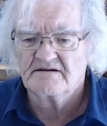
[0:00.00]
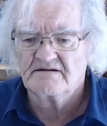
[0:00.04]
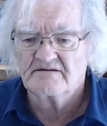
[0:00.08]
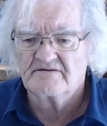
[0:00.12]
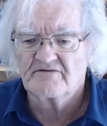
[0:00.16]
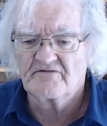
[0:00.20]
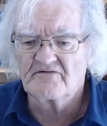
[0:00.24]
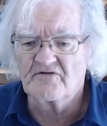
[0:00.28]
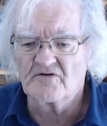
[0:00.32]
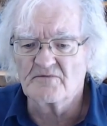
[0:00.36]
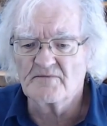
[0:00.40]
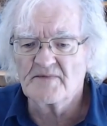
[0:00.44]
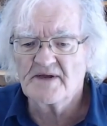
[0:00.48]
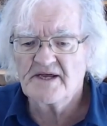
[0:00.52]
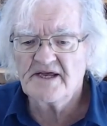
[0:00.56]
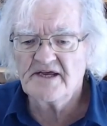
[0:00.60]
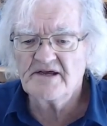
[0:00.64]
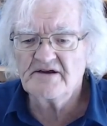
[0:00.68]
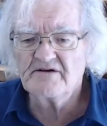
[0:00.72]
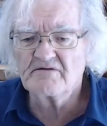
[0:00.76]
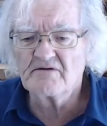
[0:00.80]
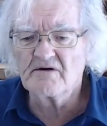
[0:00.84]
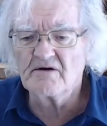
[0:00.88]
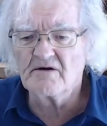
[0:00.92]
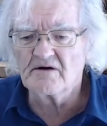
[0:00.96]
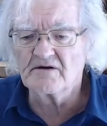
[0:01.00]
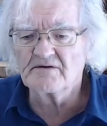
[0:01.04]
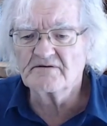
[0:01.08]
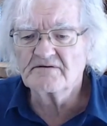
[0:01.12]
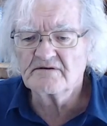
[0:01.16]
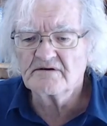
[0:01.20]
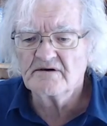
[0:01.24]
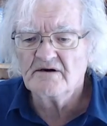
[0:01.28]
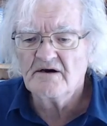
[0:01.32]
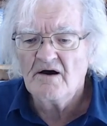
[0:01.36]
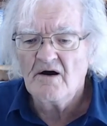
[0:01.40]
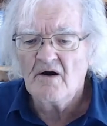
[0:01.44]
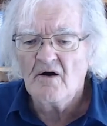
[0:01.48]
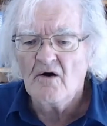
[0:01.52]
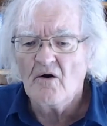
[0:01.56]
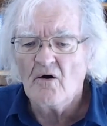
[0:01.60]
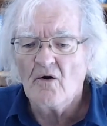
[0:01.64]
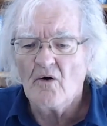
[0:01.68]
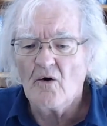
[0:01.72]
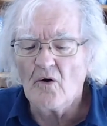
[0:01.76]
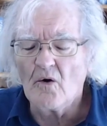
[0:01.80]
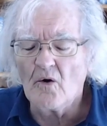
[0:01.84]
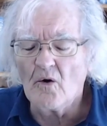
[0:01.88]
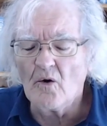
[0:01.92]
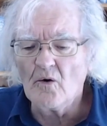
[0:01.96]
From here on,
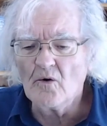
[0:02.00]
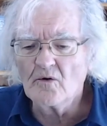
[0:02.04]
all